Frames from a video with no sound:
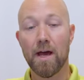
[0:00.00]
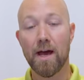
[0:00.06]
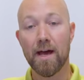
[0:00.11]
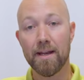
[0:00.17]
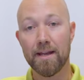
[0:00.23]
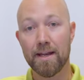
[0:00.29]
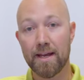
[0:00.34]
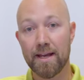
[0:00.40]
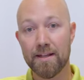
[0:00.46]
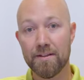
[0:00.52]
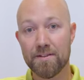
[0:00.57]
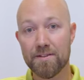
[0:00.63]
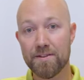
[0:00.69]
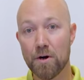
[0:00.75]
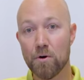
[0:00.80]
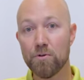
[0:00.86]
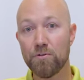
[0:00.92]
And
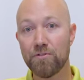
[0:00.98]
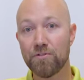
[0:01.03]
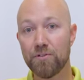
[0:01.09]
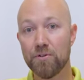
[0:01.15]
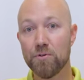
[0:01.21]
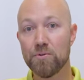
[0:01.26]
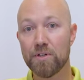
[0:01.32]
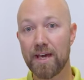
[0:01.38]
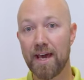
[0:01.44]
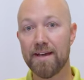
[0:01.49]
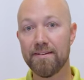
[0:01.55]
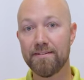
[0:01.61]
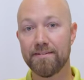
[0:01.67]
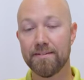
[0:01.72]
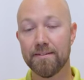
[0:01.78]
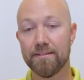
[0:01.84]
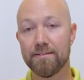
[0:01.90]
in those two
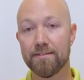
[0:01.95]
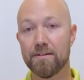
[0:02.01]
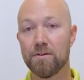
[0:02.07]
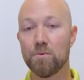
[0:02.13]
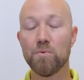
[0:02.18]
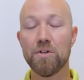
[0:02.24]
cases,